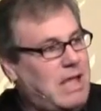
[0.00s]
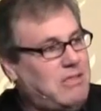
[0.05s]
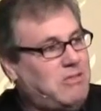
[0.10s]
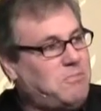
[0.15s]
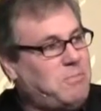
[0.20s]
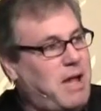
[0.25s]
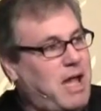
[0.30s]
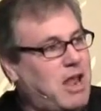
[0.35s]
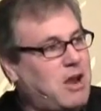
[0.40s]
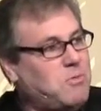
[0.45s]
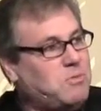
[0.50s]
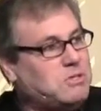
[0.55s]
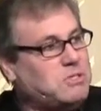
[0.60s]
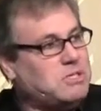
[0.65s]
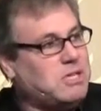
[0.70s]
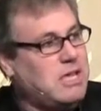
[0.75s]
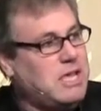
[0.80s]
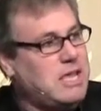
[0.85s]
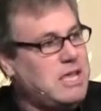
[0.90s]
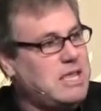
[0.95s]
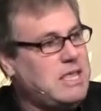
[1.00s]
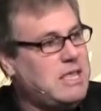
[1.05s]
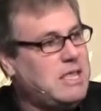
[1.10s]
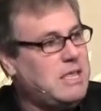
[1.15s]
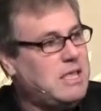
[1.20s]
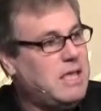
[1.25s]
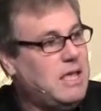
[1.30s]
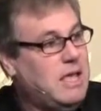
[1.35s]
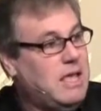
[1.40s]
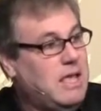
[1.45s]
That spider was
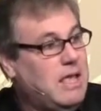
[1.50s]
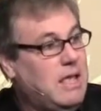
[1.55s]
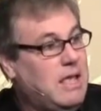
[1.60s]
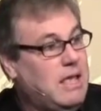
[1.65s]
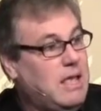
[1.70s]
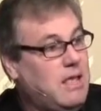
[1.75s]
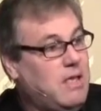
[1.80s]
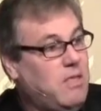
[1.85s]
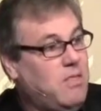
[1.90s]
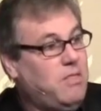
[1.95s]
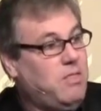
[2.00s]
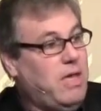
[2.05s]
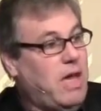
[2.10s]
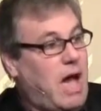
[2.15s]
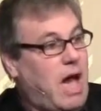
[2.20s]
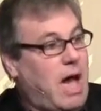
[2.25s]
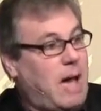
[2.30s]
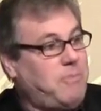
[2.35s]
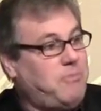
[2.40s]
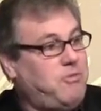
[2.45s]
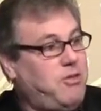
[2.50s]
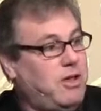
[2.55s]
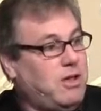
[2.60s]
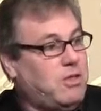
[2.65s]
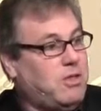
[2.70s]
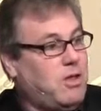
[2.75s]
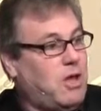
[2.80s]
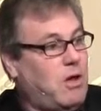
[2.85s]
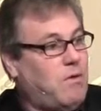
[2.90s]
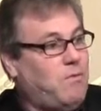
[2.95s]
seen. The
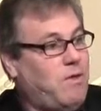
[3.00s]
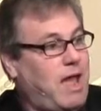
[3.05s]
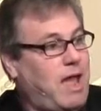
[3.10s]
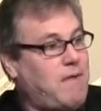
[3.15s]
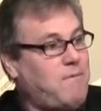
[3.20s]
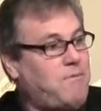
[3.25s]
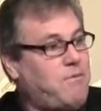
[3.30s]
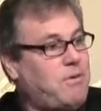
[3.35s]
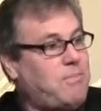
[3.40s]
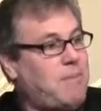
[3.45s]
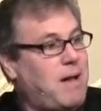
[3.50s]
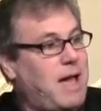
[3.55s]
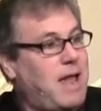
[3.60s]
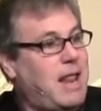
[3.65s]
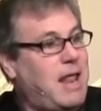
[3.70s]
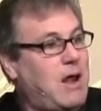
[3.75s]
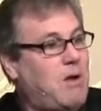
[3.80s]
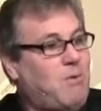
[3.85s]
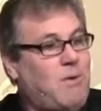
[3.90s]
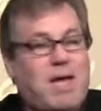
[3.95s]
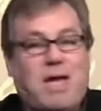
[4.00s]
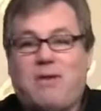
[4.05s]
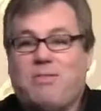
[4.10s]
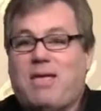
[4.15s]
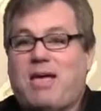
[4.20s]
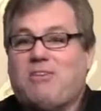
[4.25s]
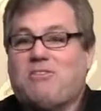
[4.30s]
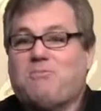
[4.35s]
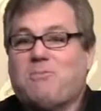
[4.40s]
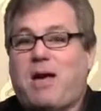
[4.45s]
object of everybody
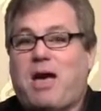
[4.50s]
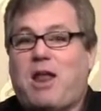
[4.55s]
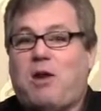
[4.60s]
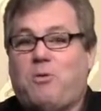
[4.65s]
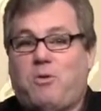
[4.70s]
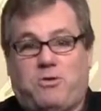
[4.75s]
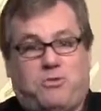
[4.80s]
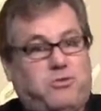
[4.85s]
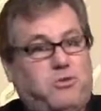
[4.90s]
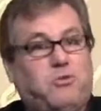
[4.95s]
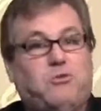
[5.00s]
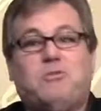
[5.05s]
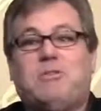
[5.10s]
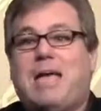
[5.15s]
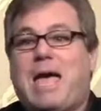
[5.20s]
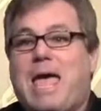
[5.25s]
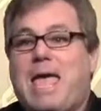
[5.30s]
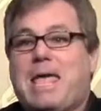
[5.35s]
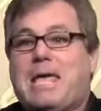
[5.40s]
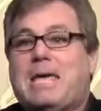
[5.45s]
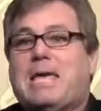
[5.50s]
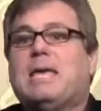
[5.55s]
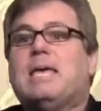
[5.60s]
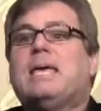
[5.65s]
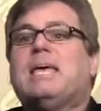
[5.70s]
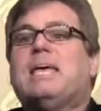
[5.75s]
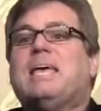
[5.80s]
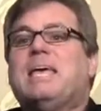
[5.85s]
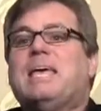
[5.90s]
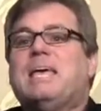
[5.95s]
around that spider was to take
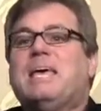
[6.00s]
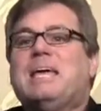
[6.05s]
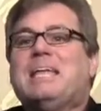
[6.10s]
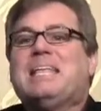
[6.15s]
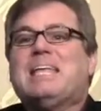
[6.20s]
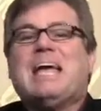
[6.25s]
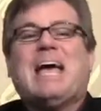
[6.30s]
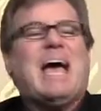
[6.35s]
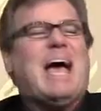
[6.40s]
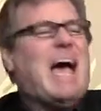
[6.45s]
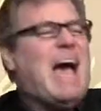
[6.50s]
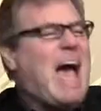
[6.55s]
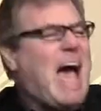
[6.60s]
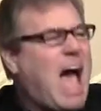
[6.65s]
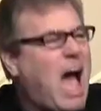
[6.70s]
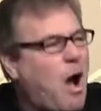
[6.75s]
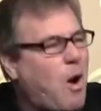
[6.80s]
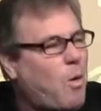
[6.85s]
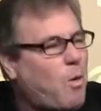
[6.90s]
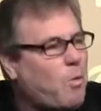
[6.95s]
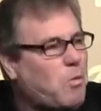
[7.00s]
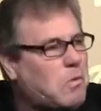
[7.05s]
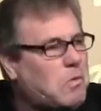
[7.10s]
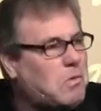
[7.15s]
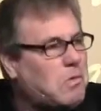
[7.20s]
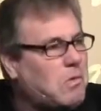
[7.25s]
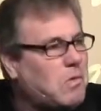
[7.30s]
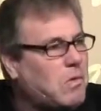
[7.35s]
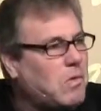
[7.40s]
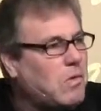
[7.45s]
it
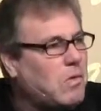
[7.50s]
out.